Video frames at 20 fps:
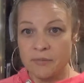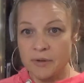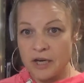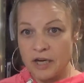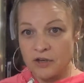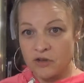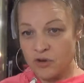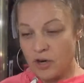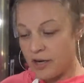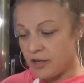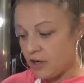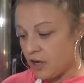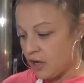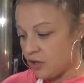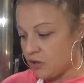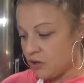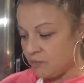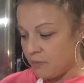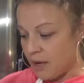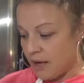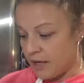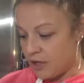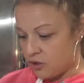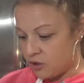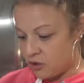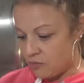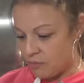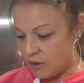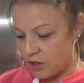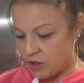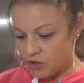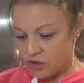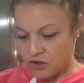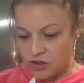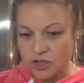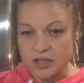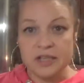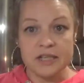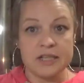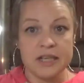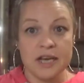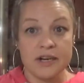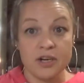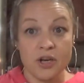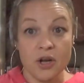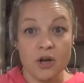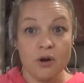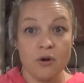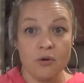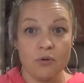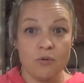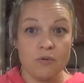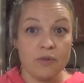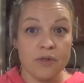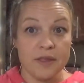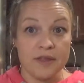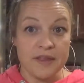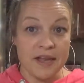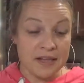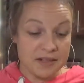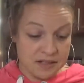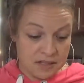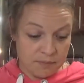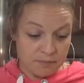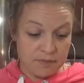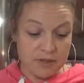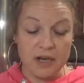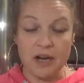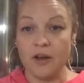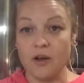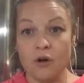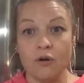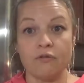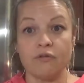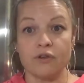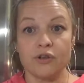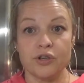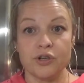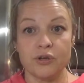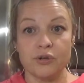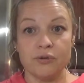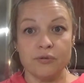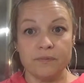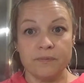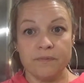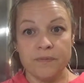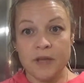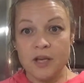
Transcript: but I try not to buy it too much just because I know that that's something I overdo.